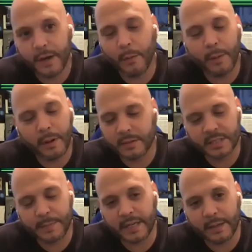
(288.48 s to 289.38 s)
nobody was
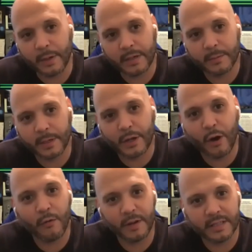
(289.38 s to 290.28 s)
expecting what what
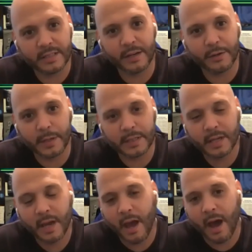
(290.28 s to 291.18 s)
COVID has done to us.
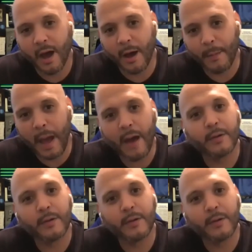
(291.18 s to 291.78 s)
Um, how